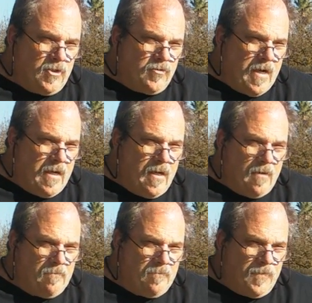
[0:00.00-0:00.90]
trade him
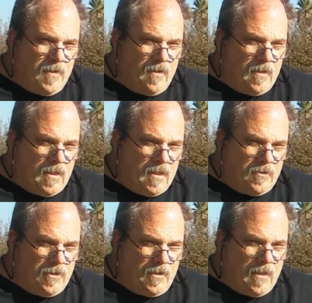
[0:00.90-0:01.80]
the
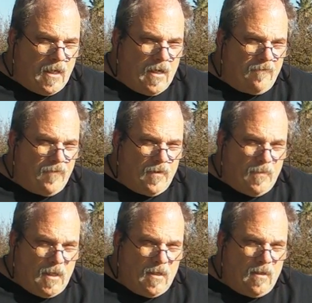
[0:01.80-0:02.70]
GTI for
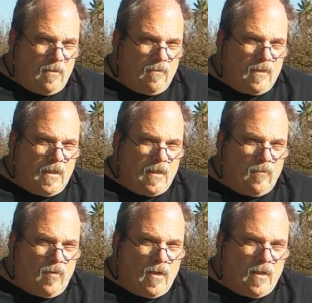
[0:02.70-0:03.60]
the Bug,
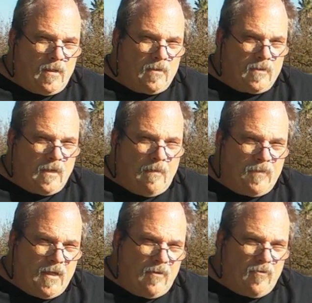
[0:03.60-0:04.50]
and we're going to slap
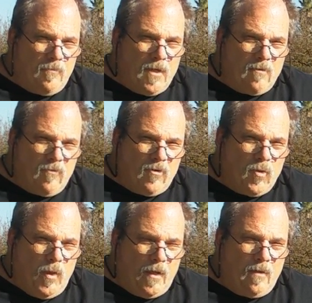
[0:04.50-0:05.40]
together a Bug real
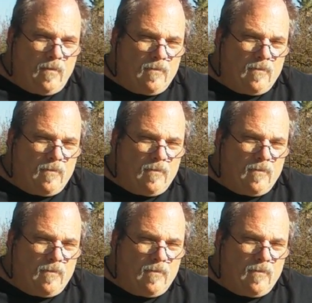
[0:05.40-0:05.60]
quick